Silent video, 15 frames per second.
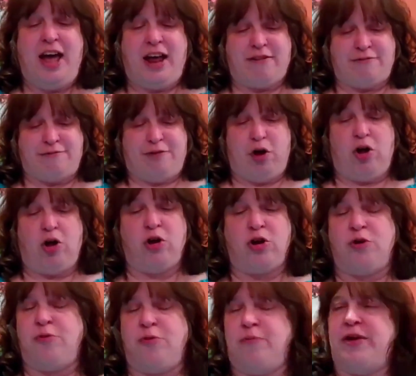and
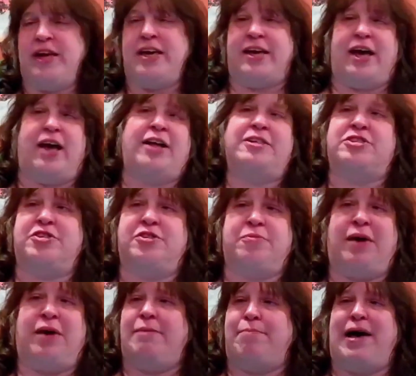follow me under
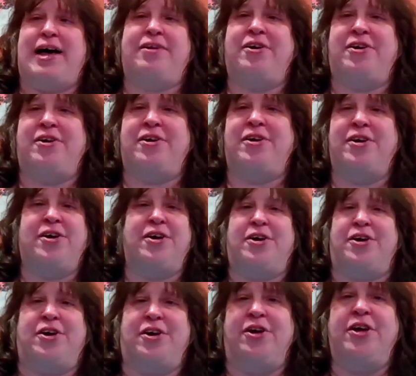my
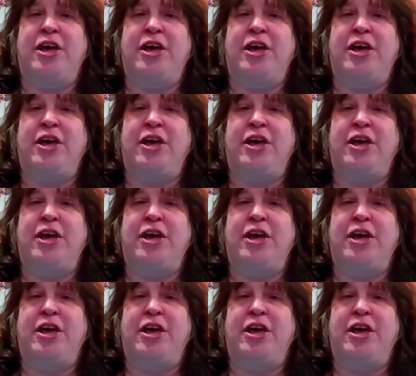banner,